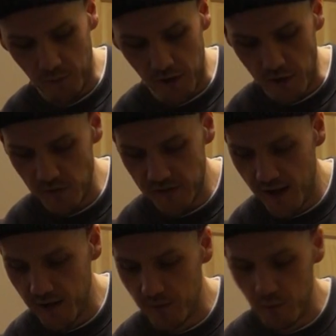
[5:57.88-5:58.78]
going to use
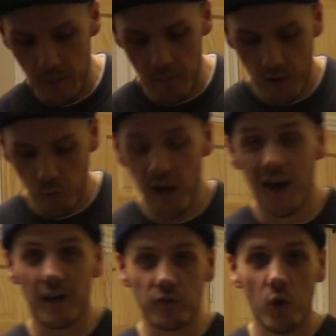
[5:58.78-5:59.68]
that. And remember, we
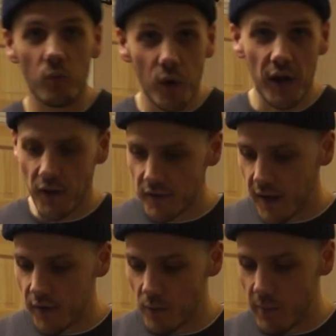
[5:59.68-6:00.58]
are at home, we are not
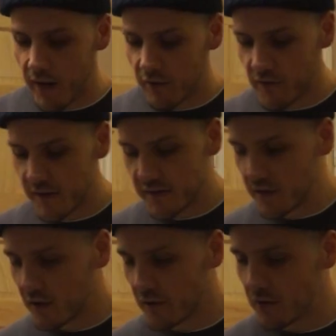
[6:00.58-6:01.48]
at the bar facing
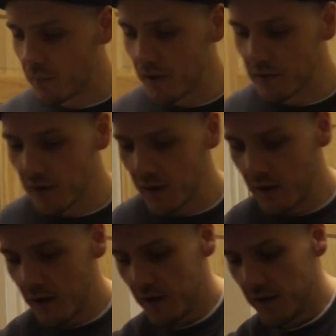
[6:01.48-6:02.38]
customers.
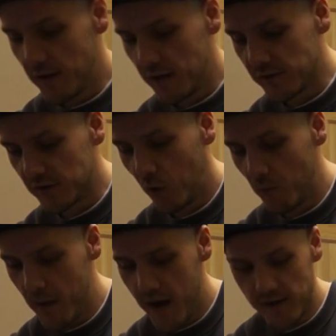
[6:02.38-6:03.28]
It's
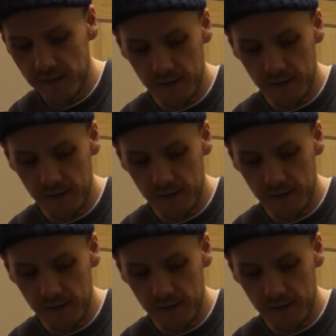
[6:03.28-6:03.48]
homemade,